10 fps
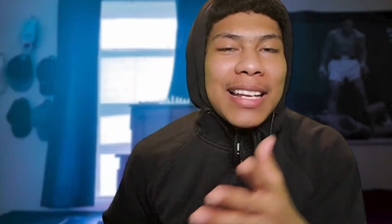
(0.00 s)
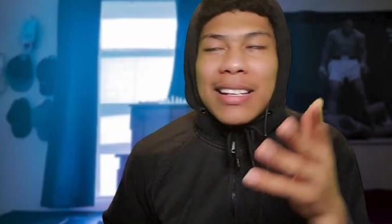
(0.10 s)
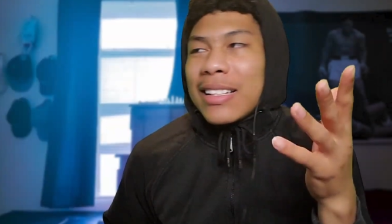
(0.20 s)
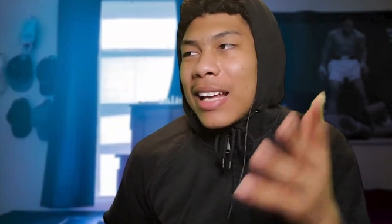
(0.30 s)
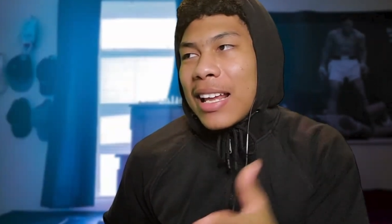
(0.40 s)

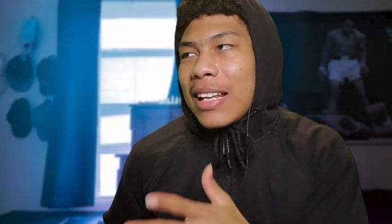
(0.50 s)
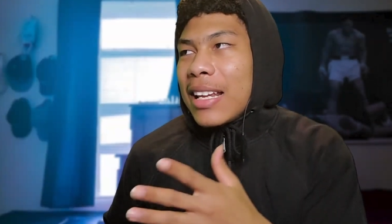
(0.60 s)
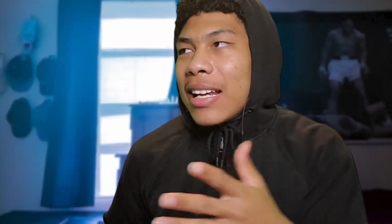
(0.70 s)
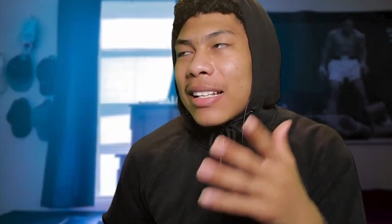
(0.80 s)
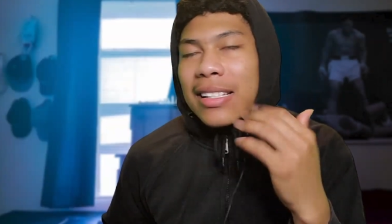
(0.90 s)
It's like
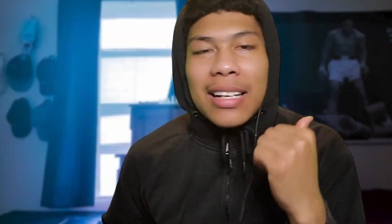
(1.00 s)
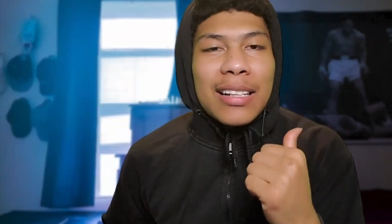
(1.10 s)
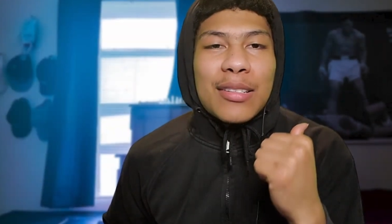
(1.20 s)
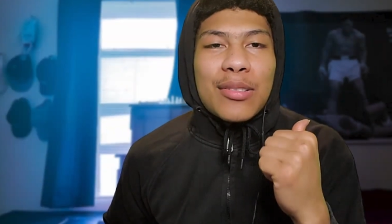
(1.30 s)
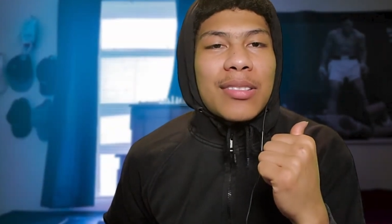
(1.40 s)
late
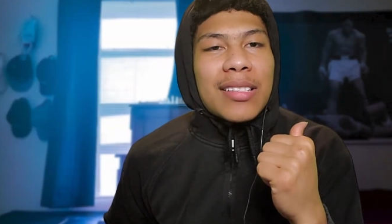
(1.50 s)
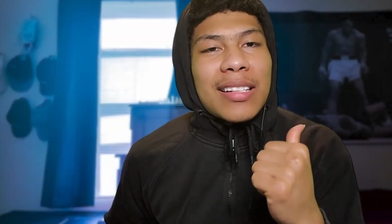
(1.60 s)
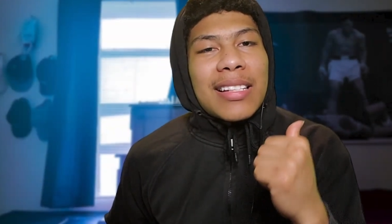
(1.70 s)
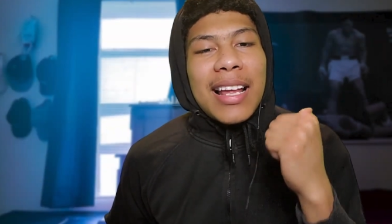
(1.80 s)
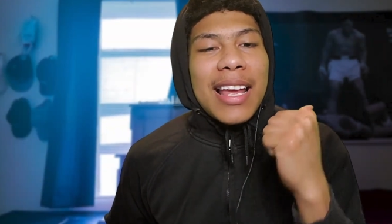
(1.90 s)
outside, you know what
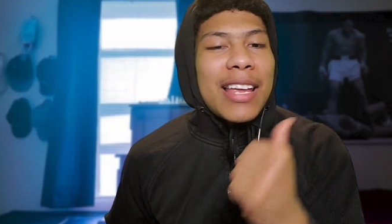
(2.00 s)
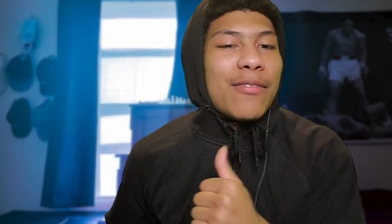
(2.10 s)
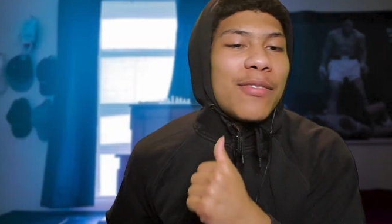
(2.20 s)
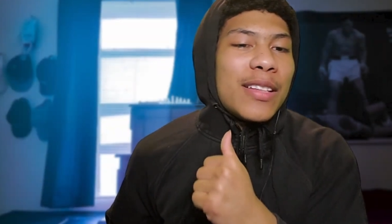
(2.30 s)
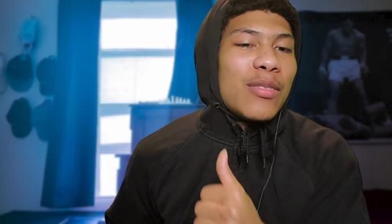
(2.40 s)
I'm saying? It's like
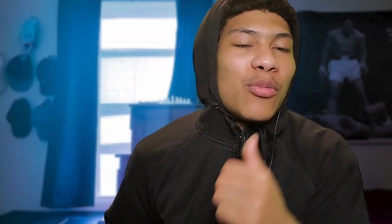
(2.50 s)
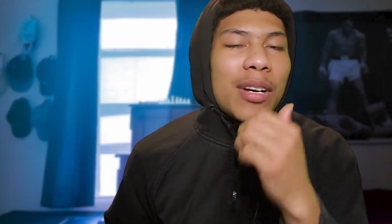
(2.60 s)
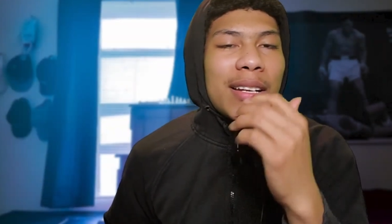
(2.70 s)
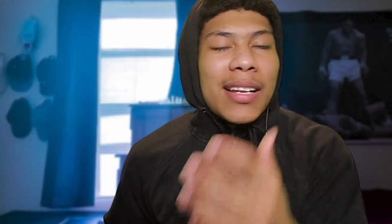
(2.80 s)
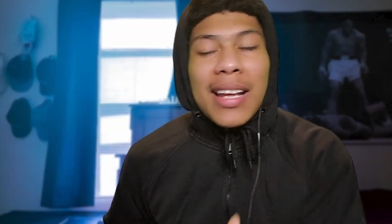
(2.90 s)

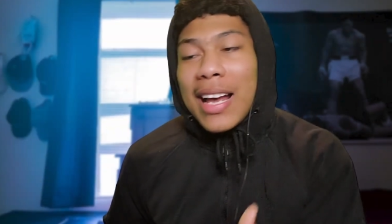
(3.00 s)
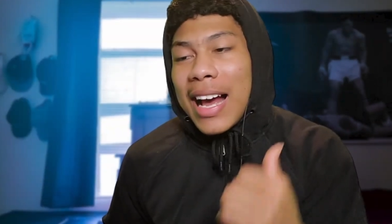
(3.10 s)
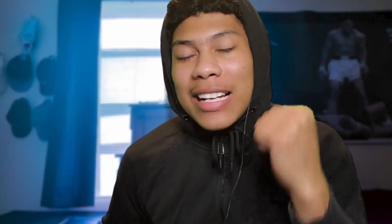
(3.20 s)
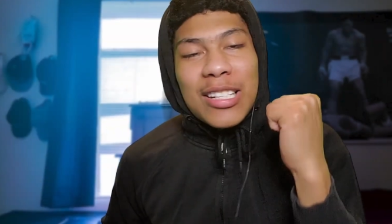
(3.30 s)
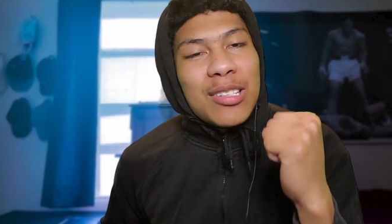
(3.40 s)
8:51. I should